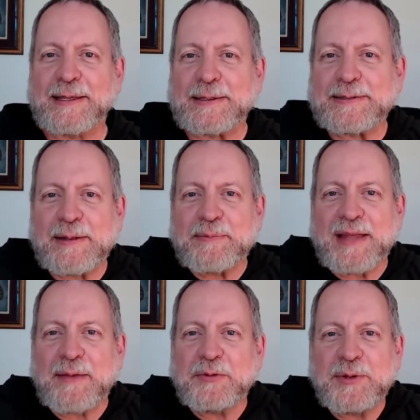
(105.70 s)

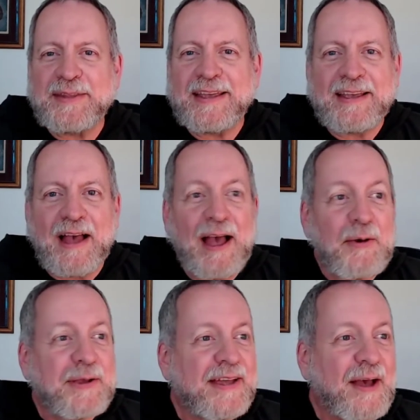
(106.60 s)
Sometimes we think,
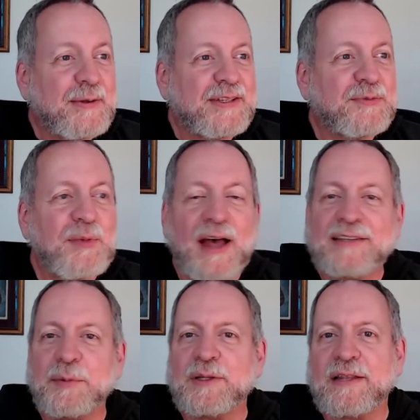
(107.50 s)
how is this
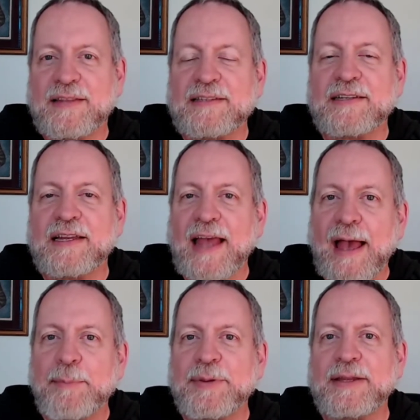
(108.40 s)
possible that this can
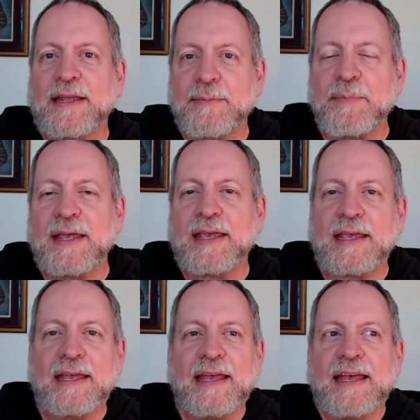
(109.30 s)
happen in me?
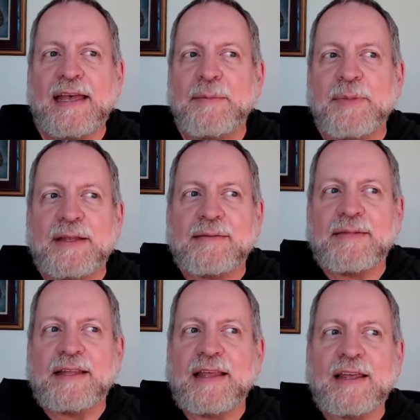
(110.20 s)
But in
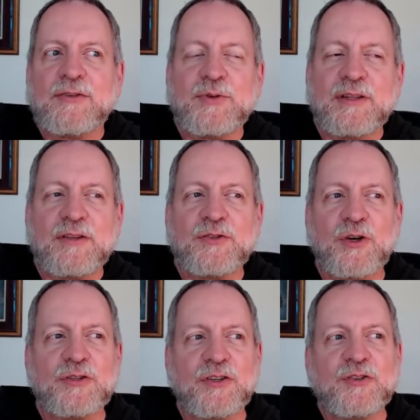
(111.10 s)
the history of the
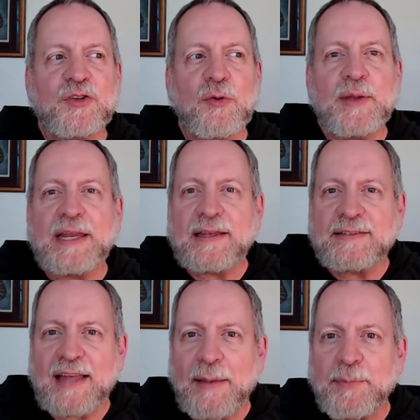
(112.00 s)
church, there's so many
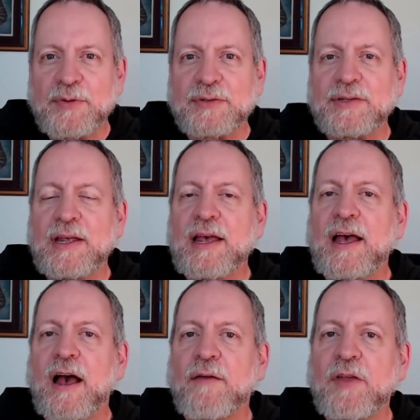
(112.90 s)
examples
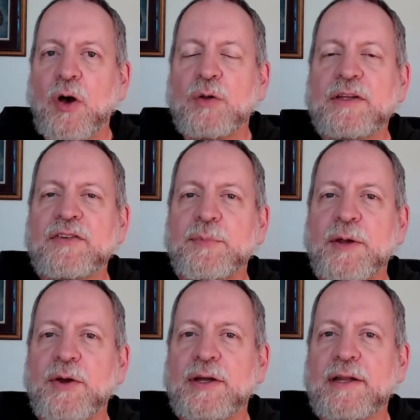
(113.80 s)
of the Holy
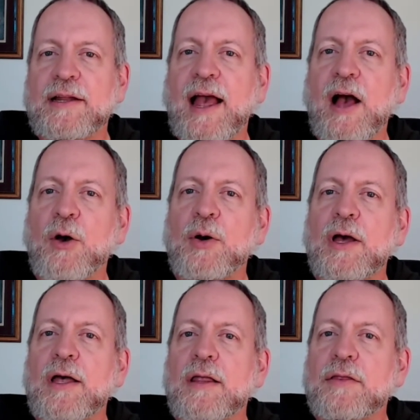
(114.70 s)
Spirit and how
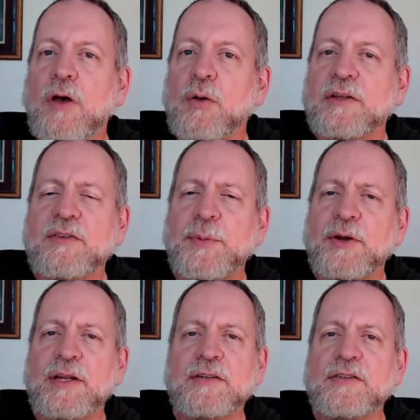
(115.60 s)
the Holy
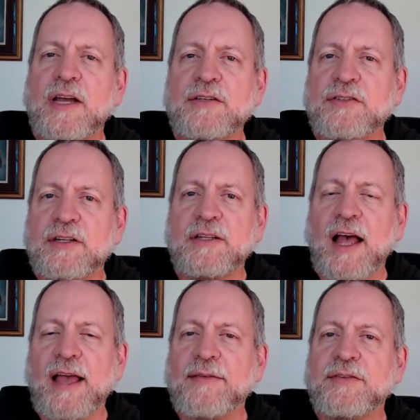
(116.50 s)
Spirit has touched the
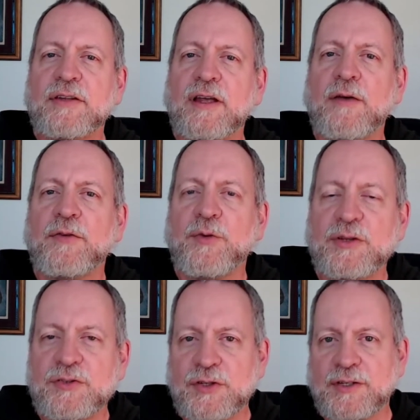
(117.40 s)
lives of
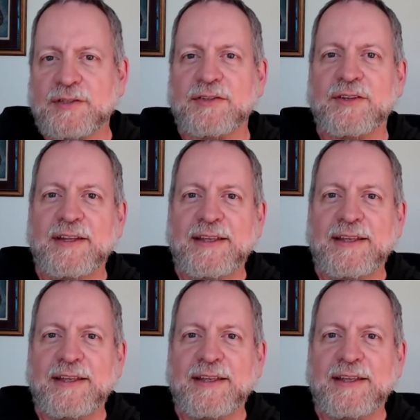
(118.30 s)
Christians.